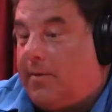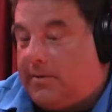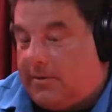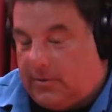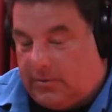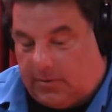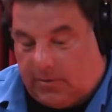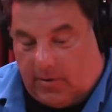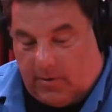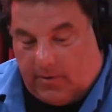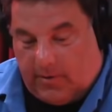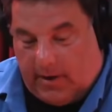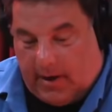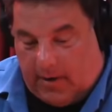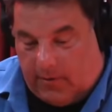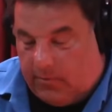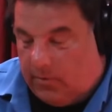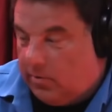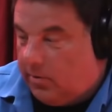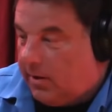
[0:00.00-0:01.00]
this story? I
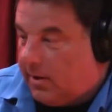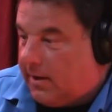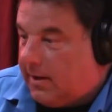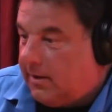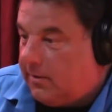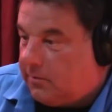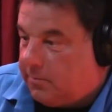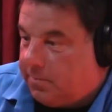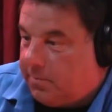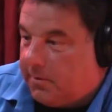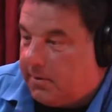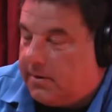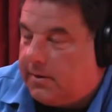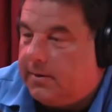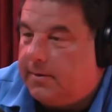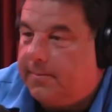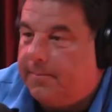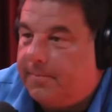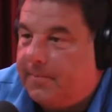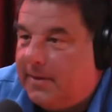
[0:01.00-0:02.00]
wrote a kid's
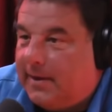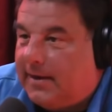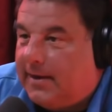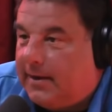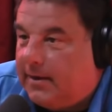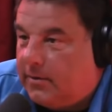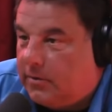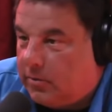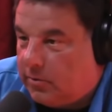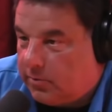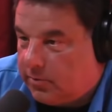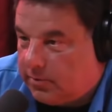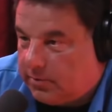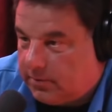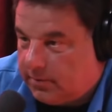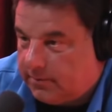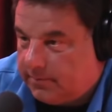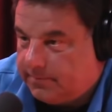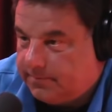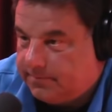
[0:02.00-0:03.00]
book, Nicky Deuce.
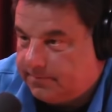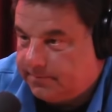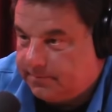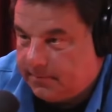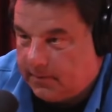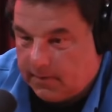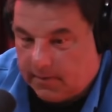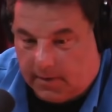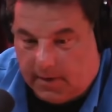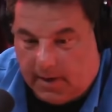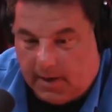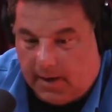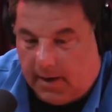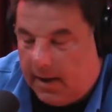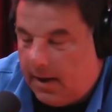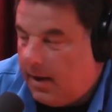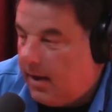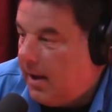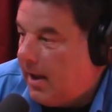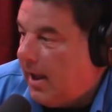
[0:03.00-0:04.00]
Okay?
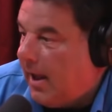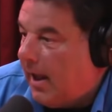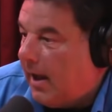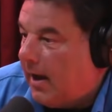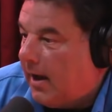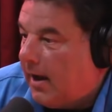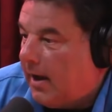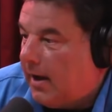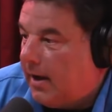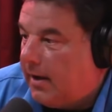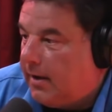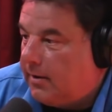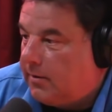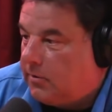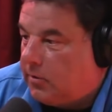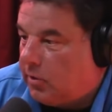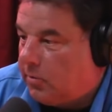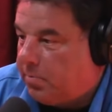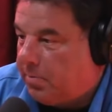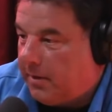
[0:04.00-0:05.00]
Uh, it
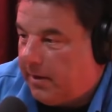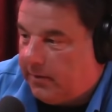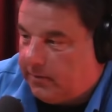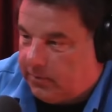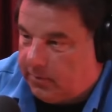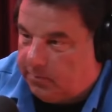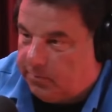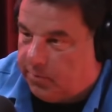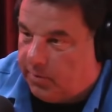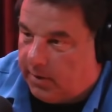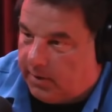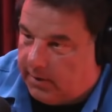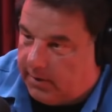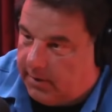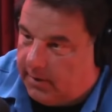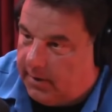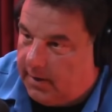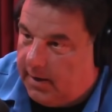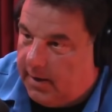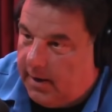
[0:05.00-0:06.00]
took place in
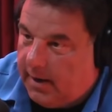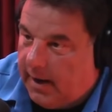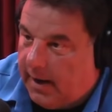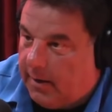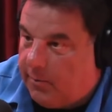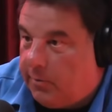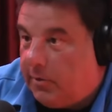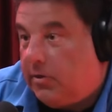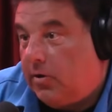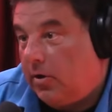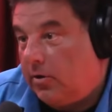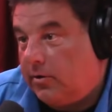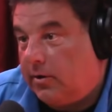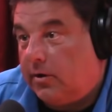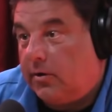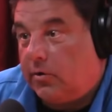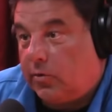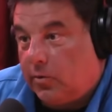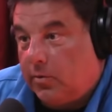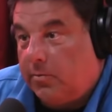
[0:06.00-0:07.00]
Brooklyn, and we turned it
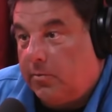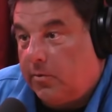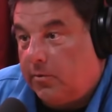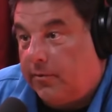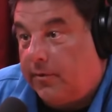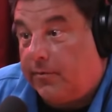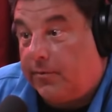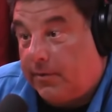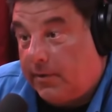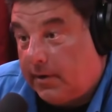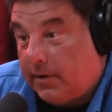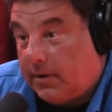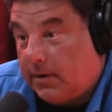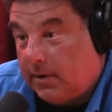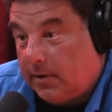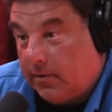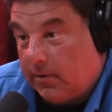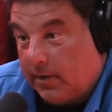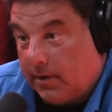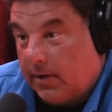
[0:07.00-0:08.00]
into a movie for
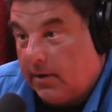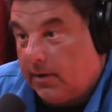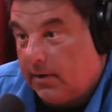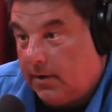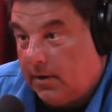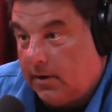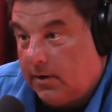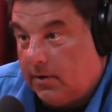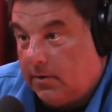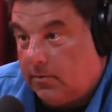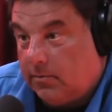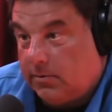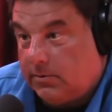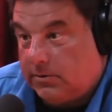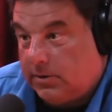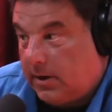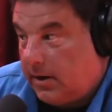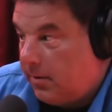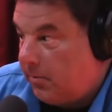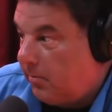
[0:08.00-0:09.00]
Nickelodeon, you know,
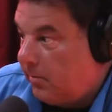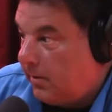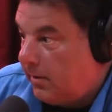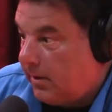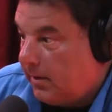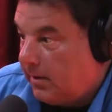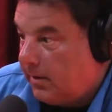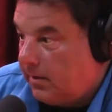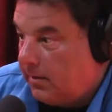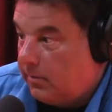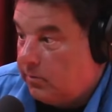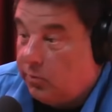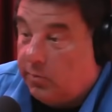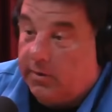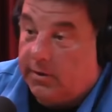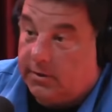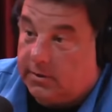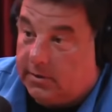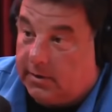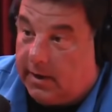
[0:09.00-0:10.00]
which I we did. And it's
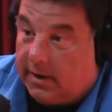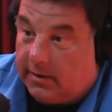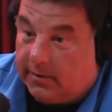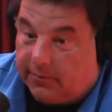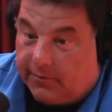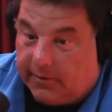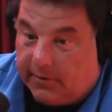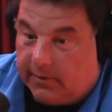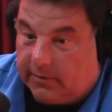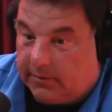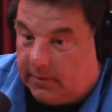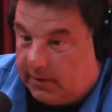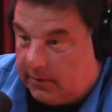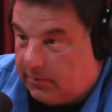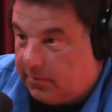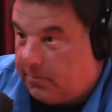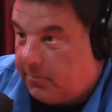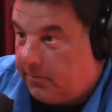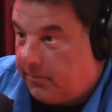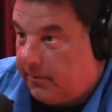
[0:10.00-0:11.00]
one of Gandolfini's
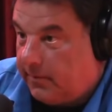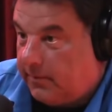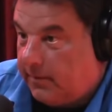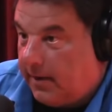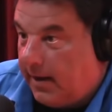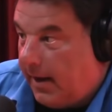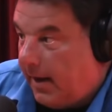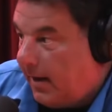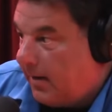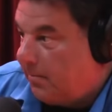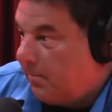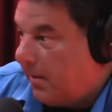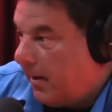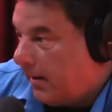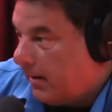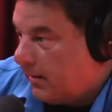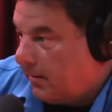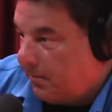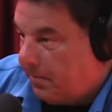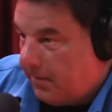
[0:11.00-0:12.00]
last movies. And I had
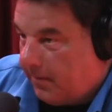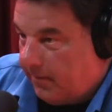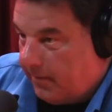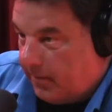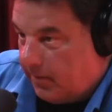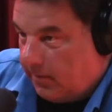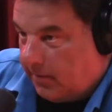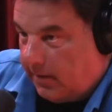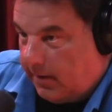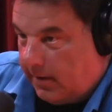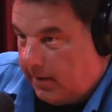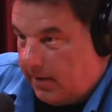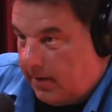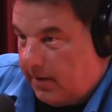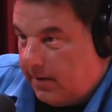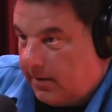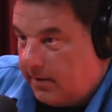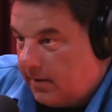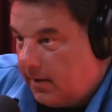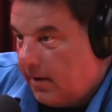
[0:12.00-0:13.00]
Michael Imperioli in
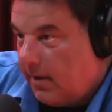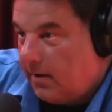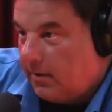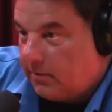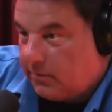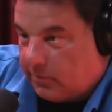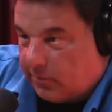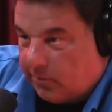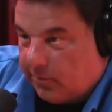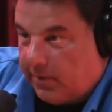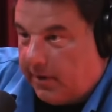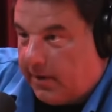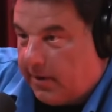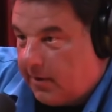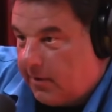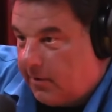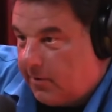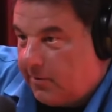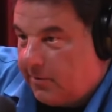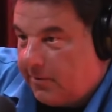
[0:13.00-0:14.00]
it, and
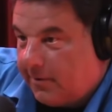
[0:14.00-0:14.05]
Sirico,